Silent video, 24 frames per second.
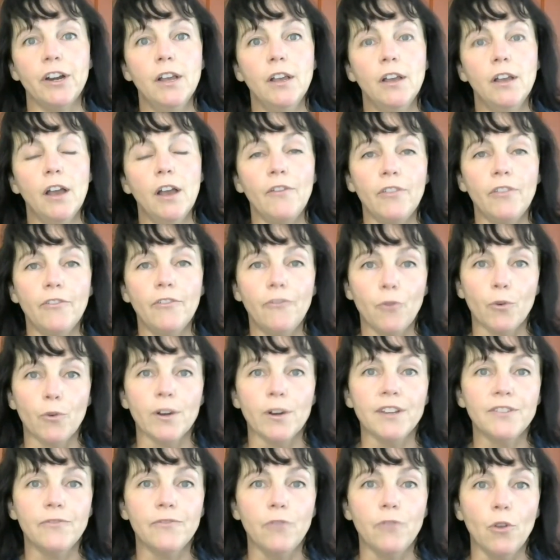of the
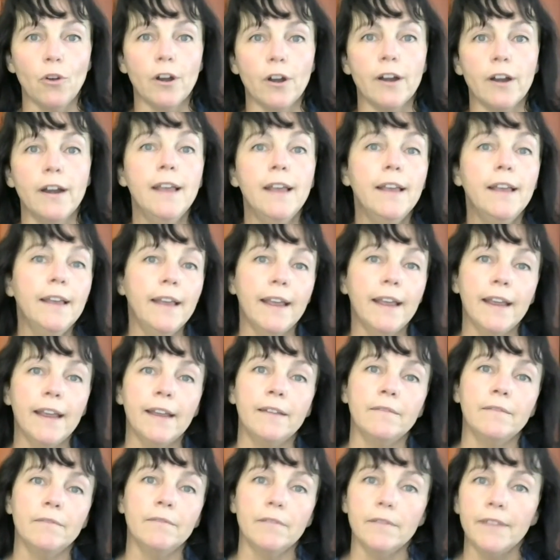forest floor,
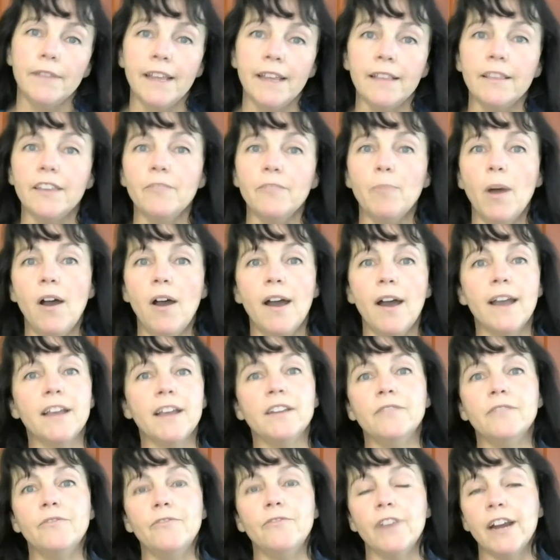and they leave
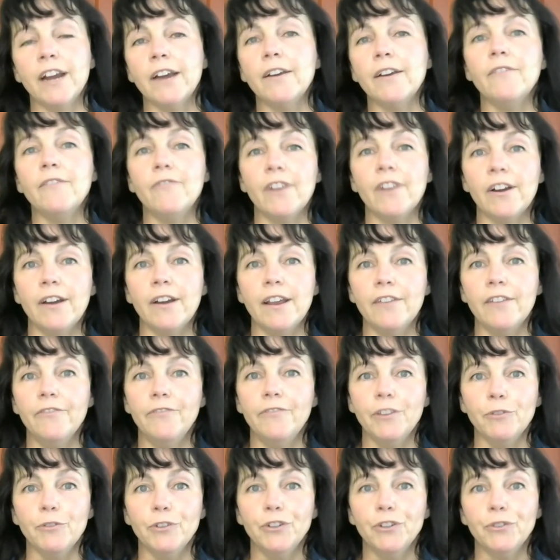behind very, very
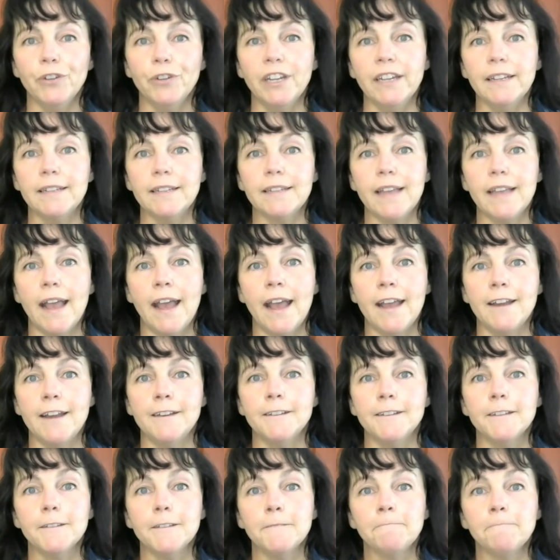few trees.
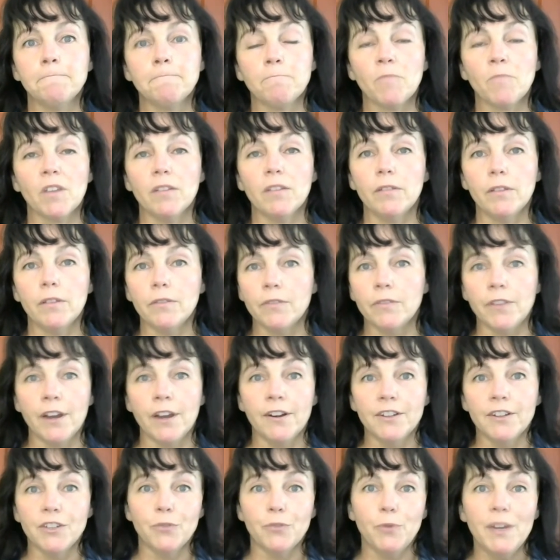And
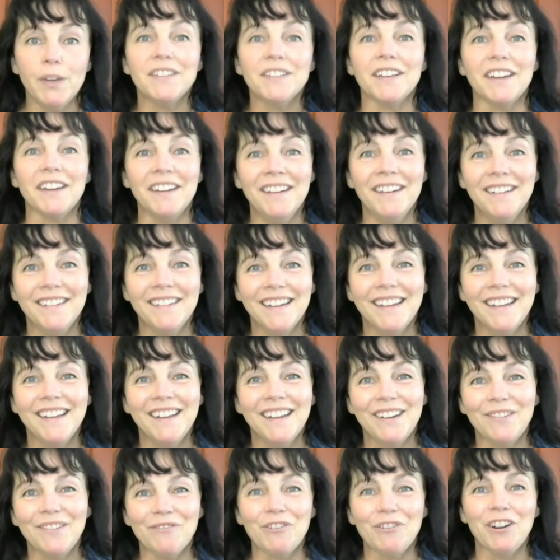there's a reason
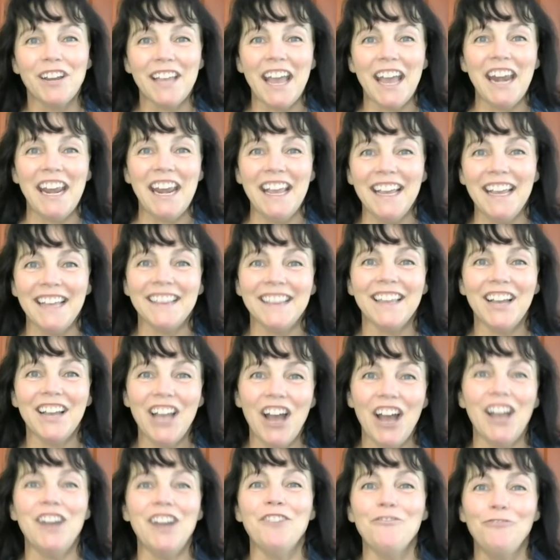we're getting the
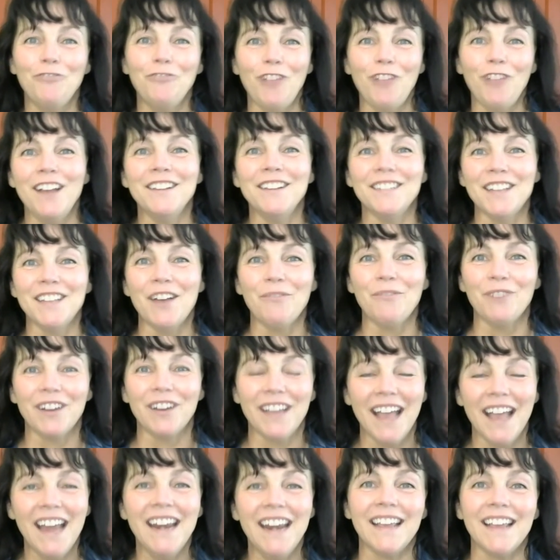kind of floods that we're
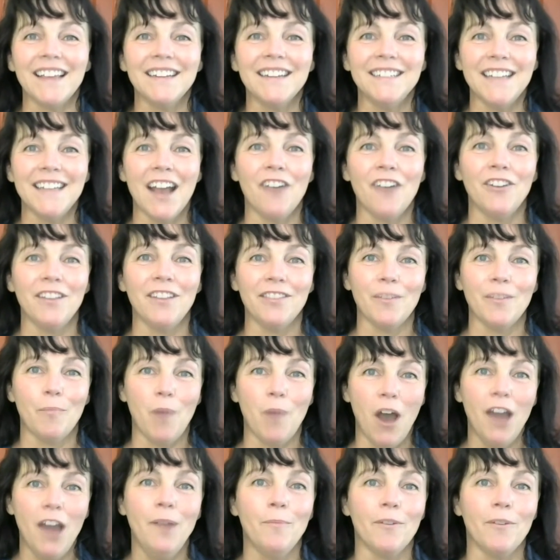getting down at the
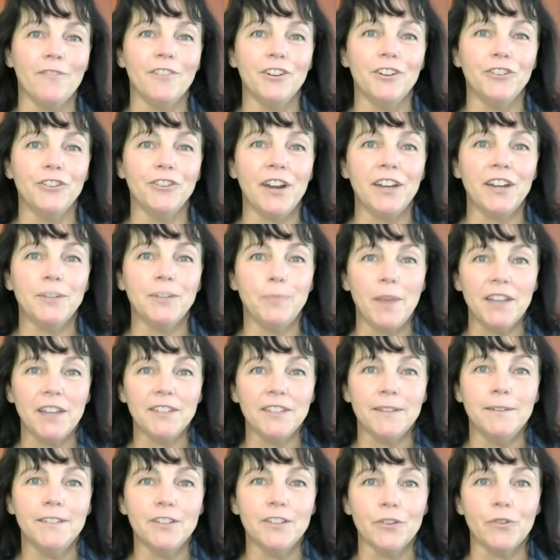bottom of our drainage
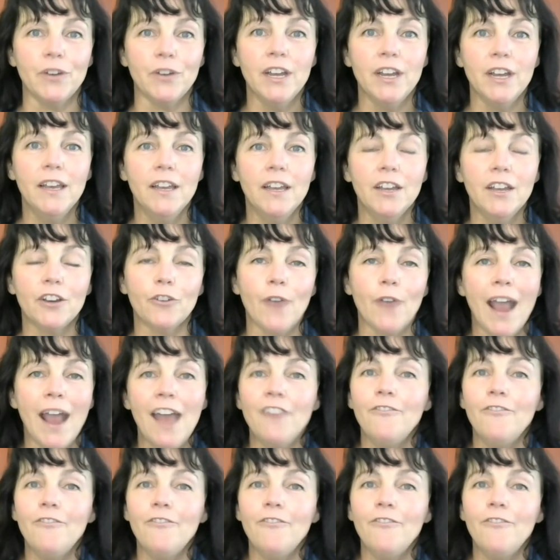basin. So Grand